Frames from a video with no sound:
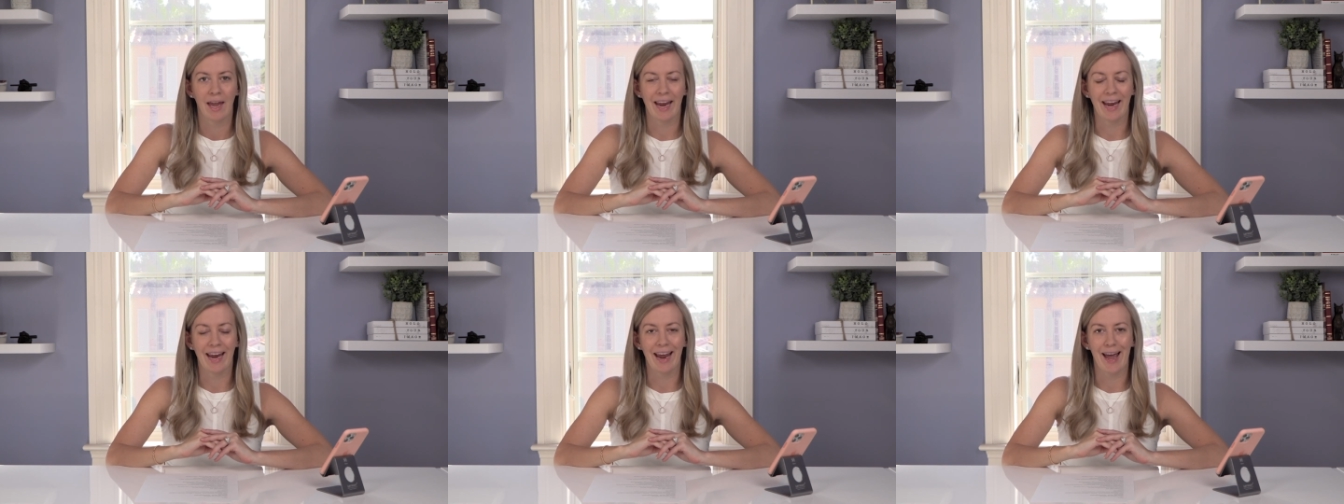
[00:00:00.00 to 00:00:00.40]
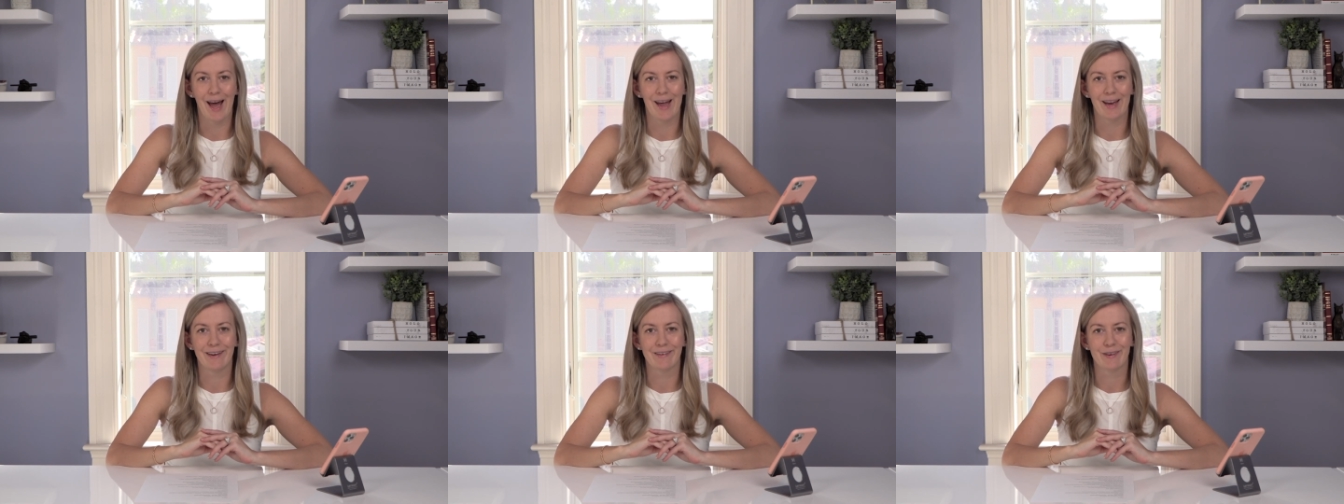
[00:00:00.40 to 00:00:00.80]

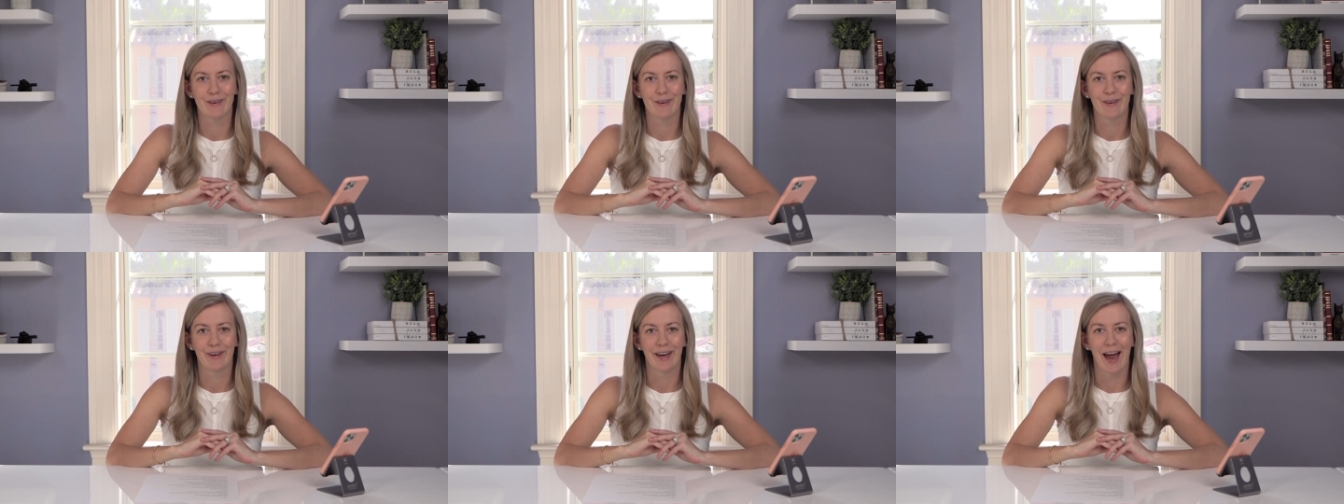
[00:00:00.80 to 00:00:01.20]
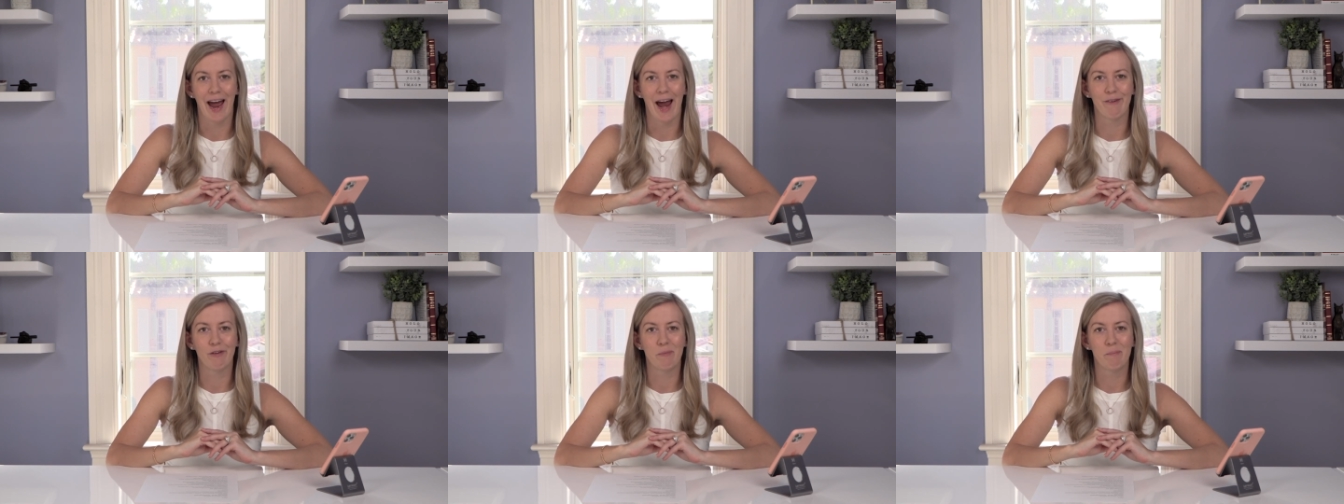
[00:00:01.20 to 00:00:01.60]
And
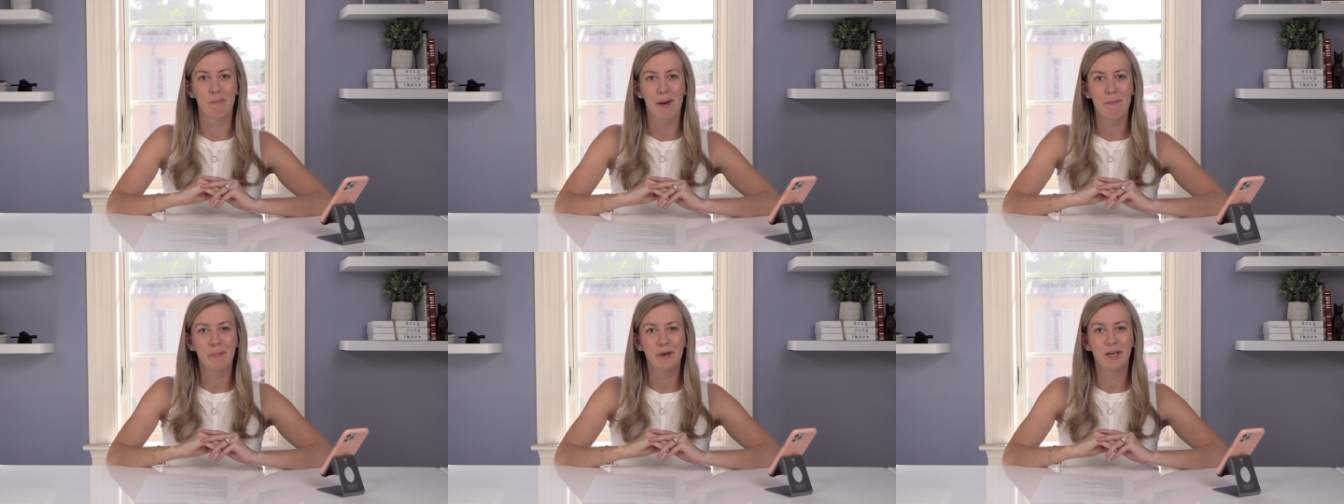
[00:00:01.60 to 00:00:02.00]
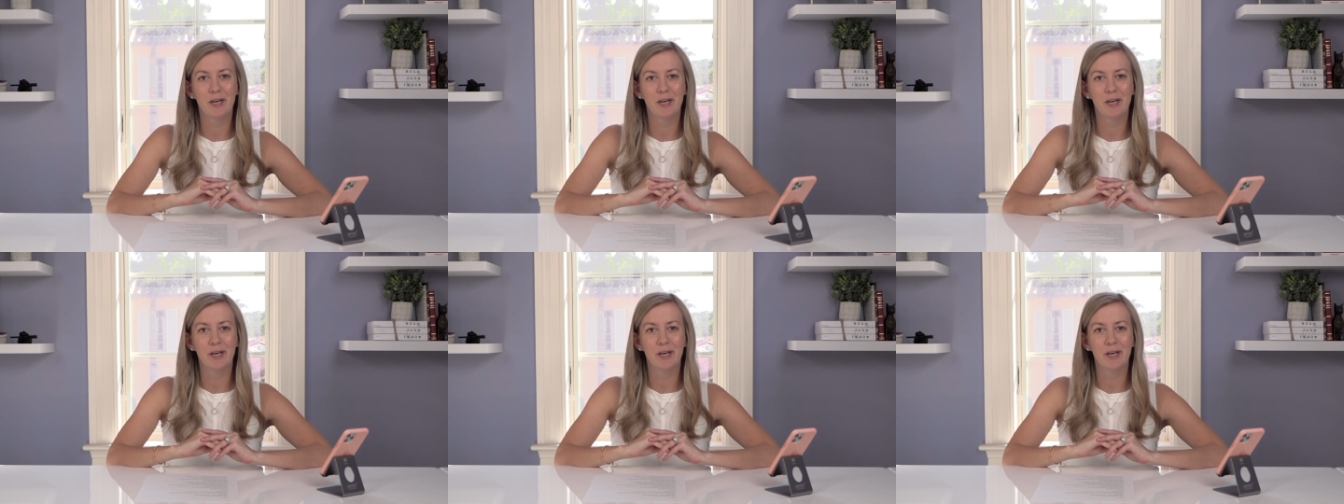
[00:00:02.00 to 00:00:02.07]
I remember